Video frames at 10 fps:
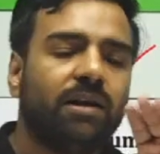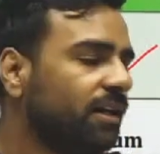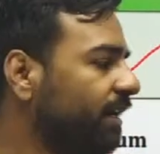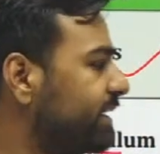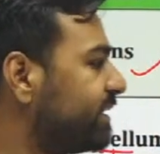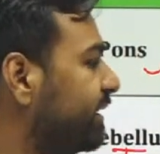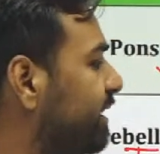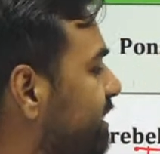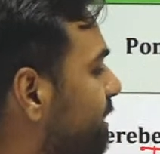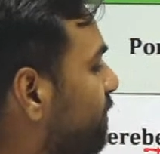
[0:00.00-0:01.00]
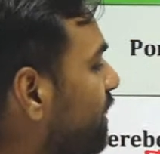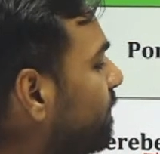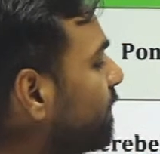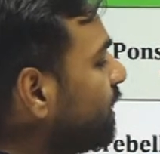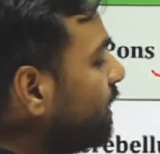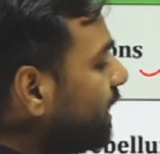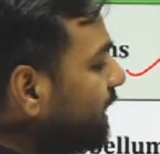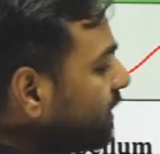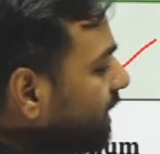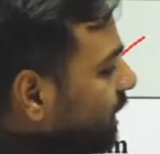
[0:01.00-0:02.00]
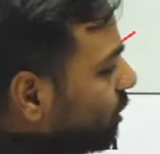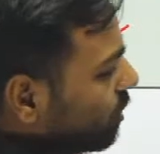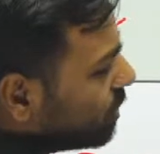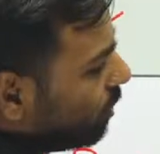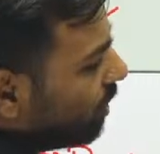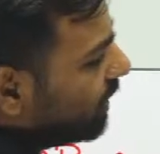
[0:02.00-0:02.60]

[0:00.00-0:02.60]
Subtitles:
Let's take the example. It controls all